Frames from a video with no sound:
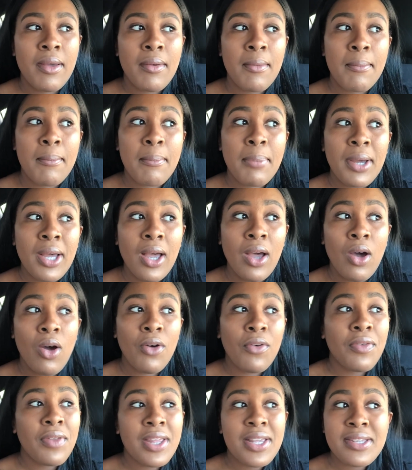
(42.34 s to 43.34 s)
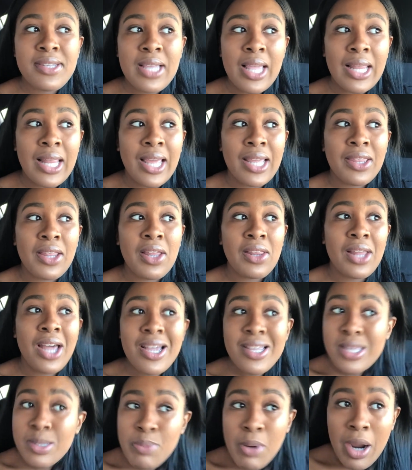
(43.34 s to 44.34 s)
but hopefully it's not like that
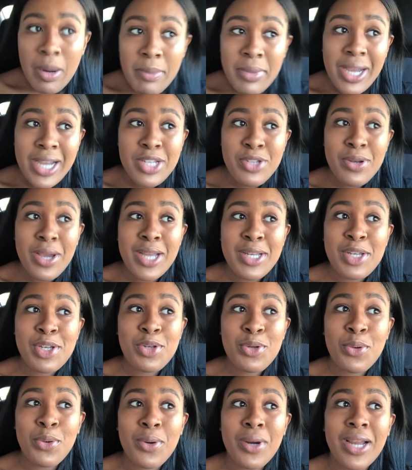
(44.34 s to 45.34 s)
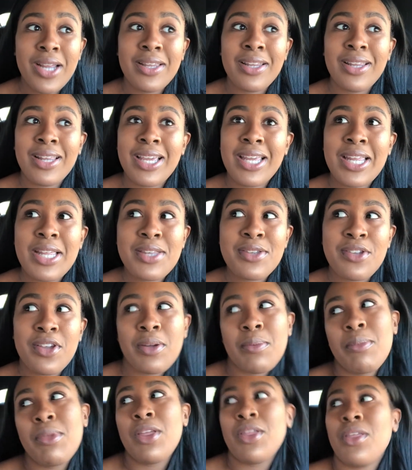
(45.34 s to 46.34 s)
last apartment I tried to tour and the lady
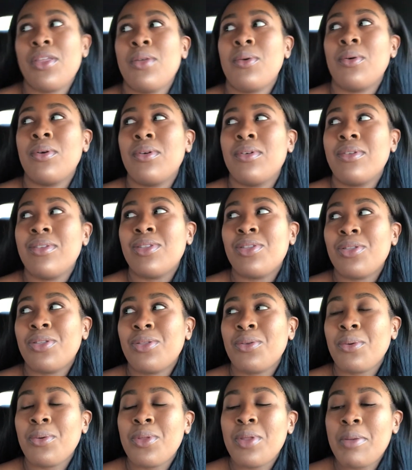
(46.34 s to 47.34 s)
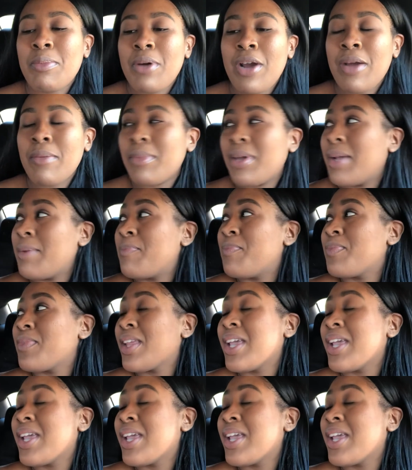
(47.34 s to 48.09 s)
took me through the apartment.